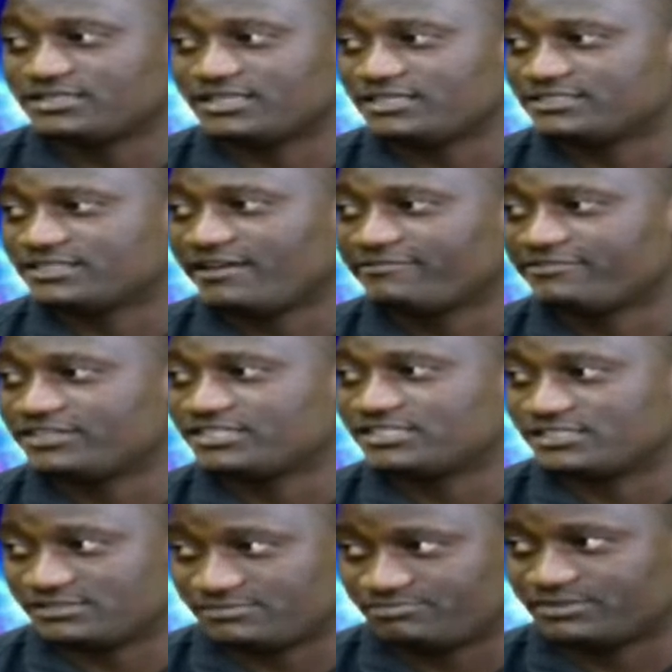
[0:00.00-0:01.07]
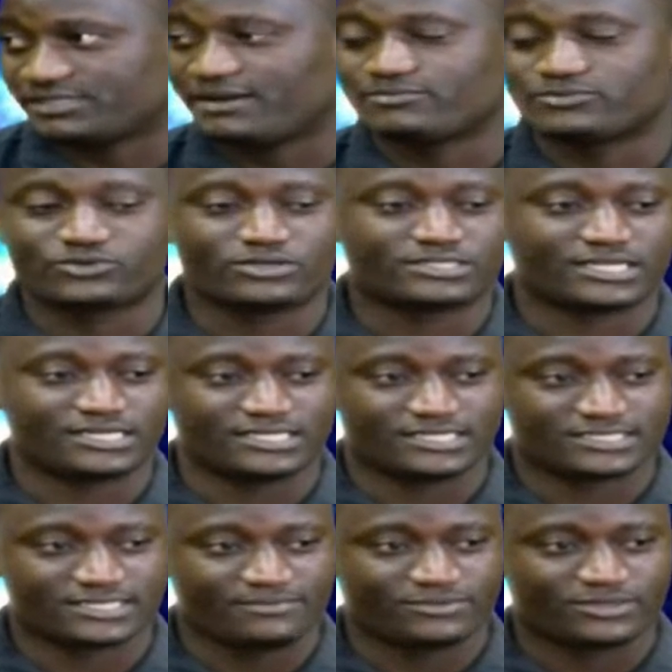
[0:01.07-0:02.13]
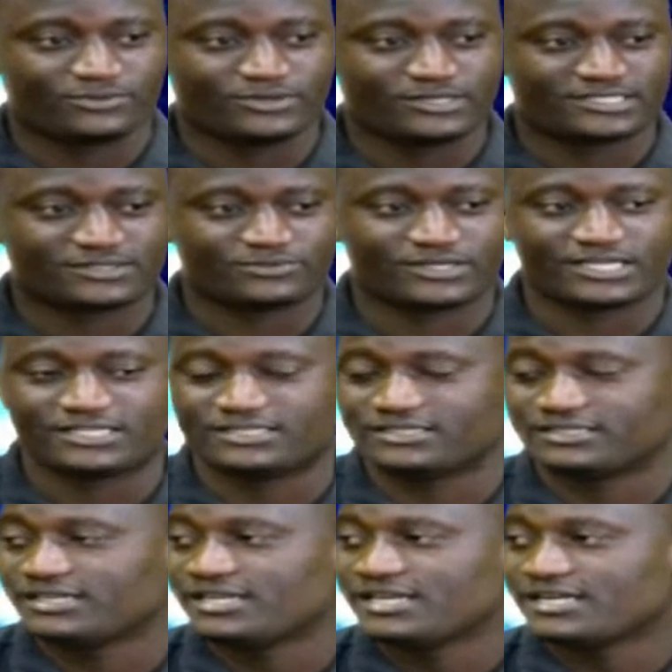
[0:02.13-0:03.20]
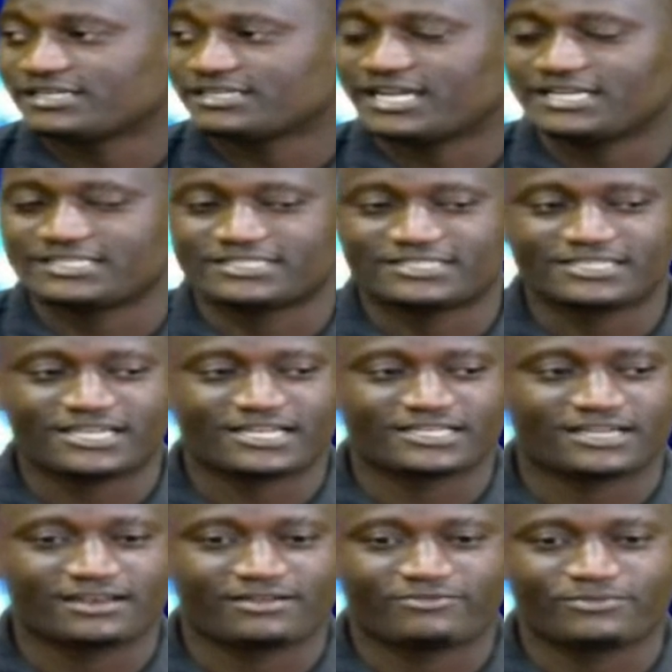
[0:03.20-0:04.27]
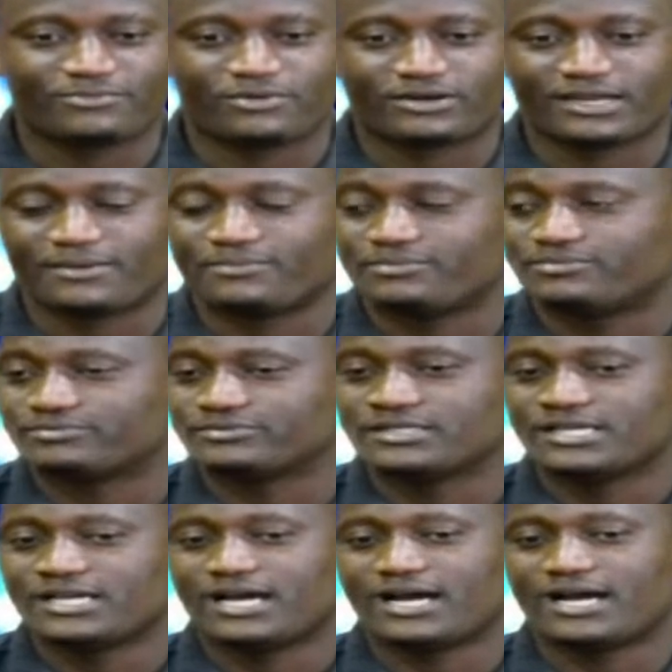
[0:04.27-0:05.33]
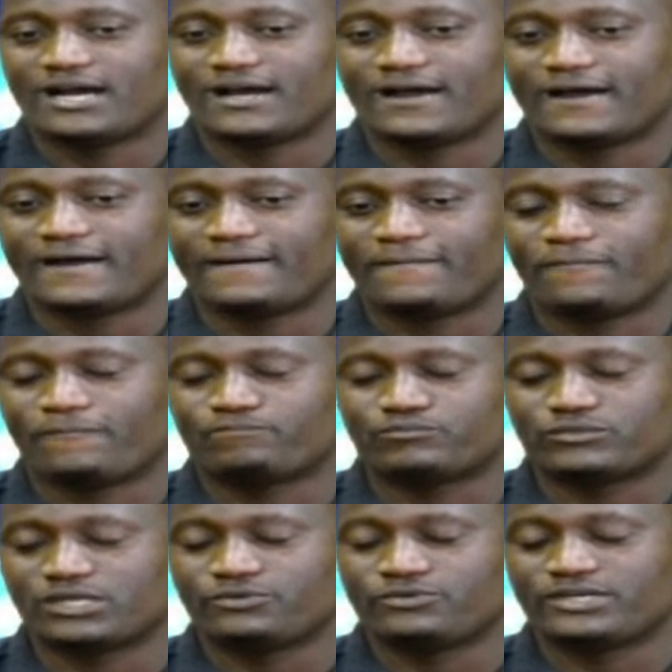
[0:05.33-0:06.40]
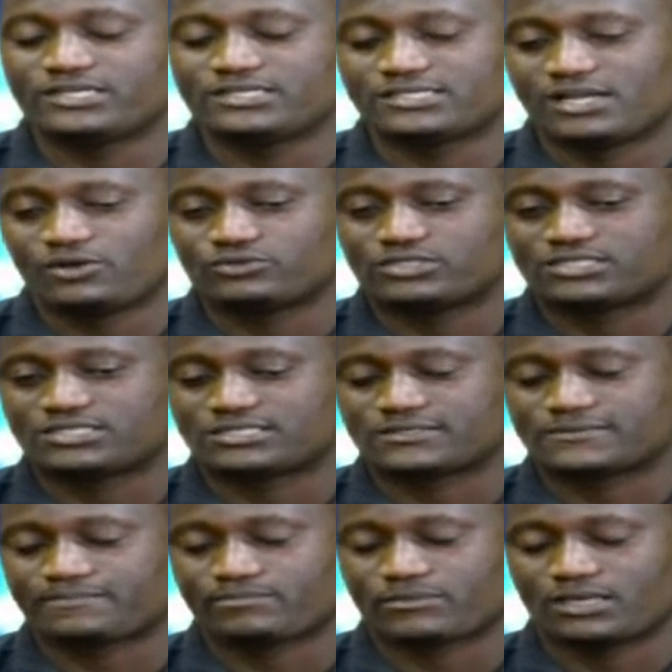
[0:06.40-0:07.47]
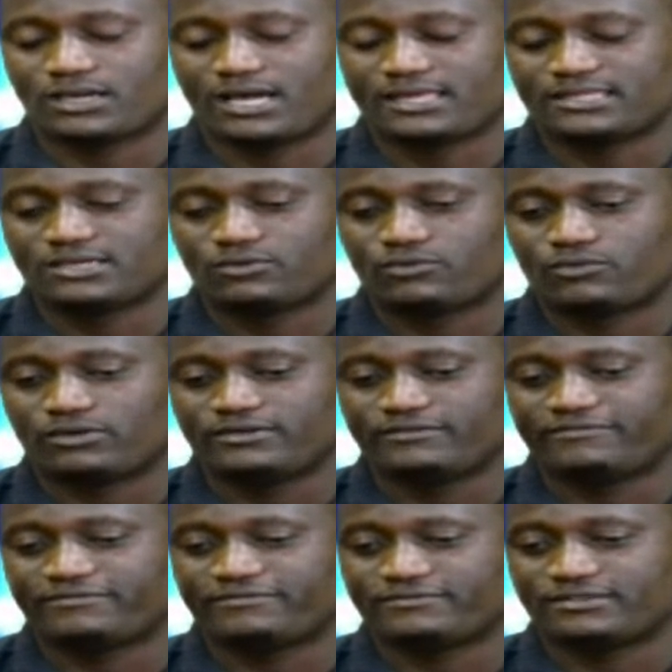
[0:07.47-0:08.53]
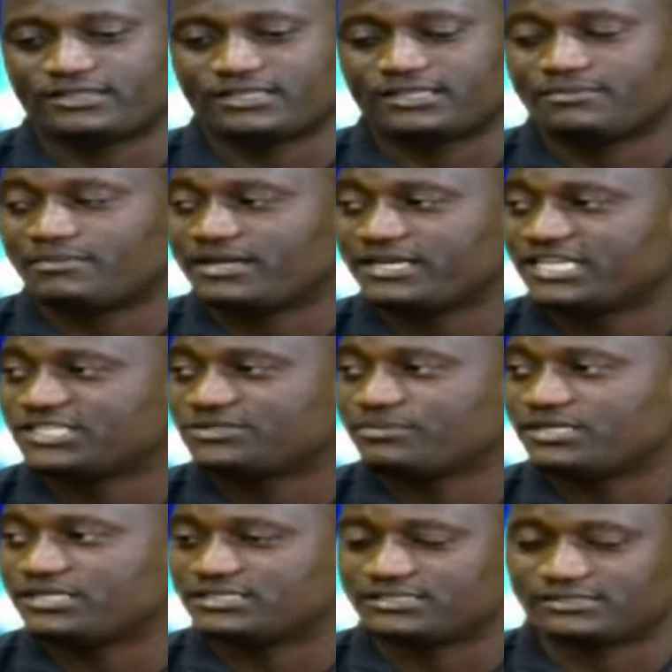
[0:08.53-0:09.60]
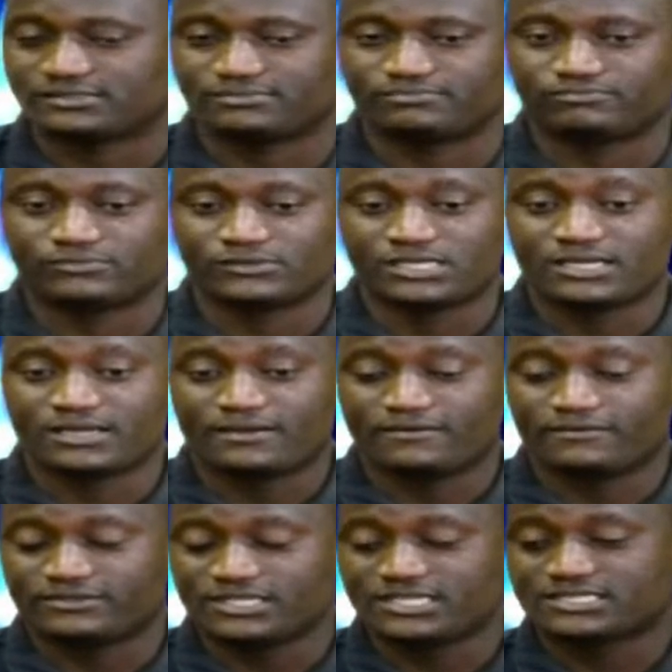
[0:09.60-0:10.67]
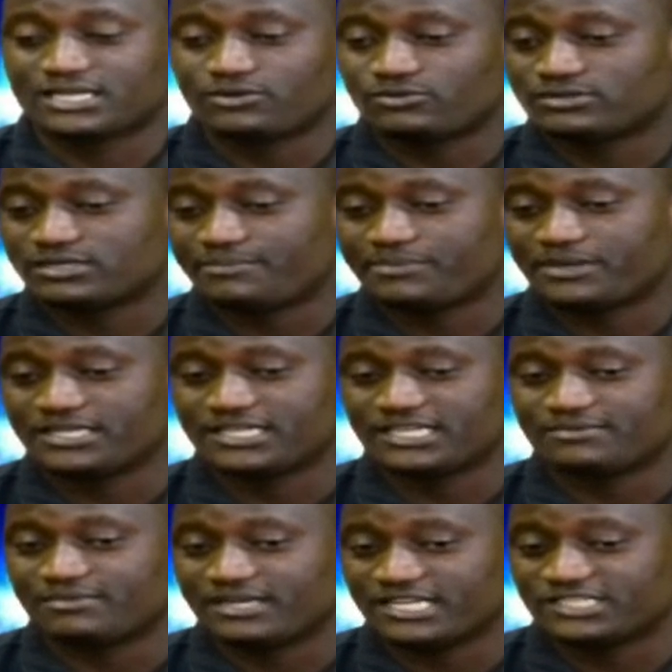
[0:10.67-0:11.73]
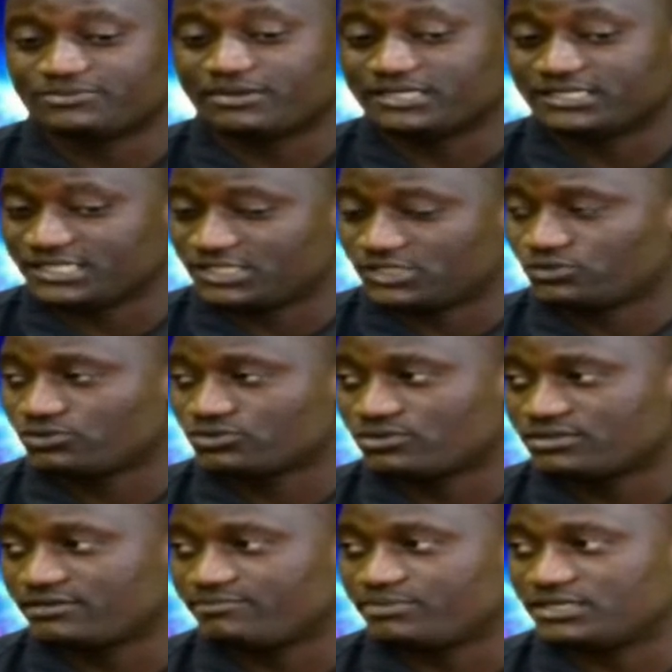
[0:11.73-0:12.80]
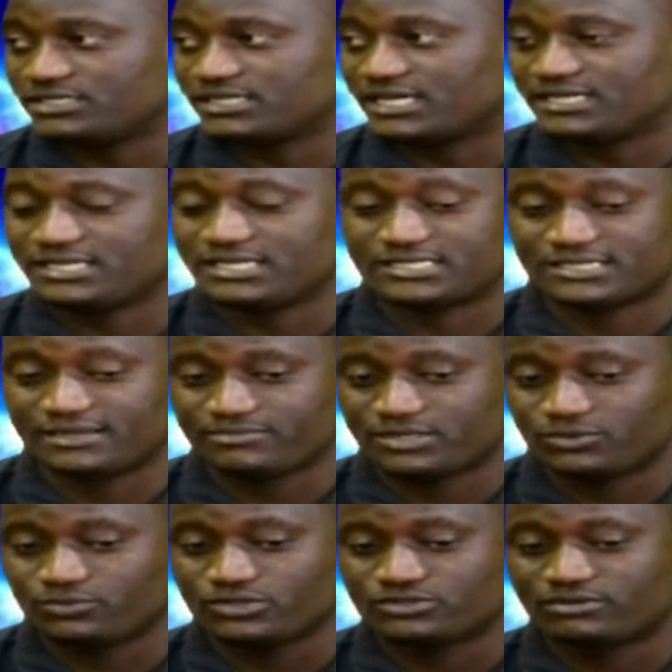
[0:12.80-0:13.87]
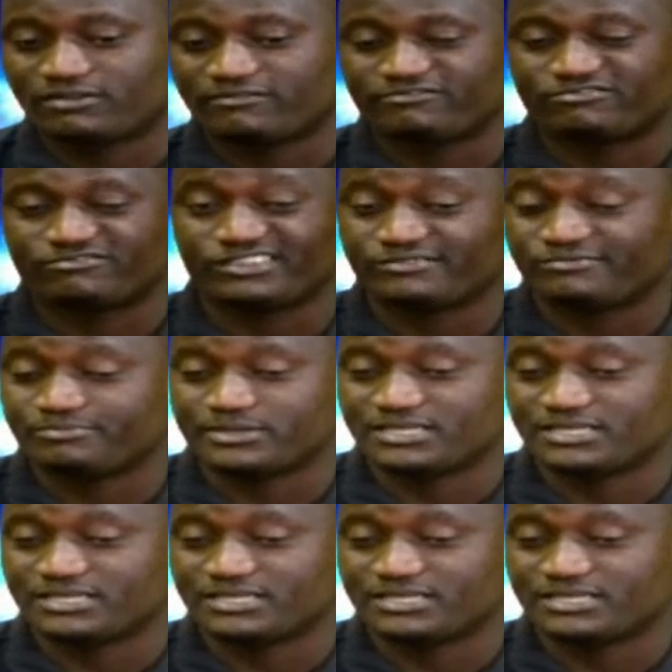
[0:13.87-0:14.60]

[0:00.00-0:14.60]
the entire fish becomes rotten. It's something which we can clearly see at Ghana Football Club. Results, I think if the management, things are not happening in management, it shows on the pitch, and it's something which we've been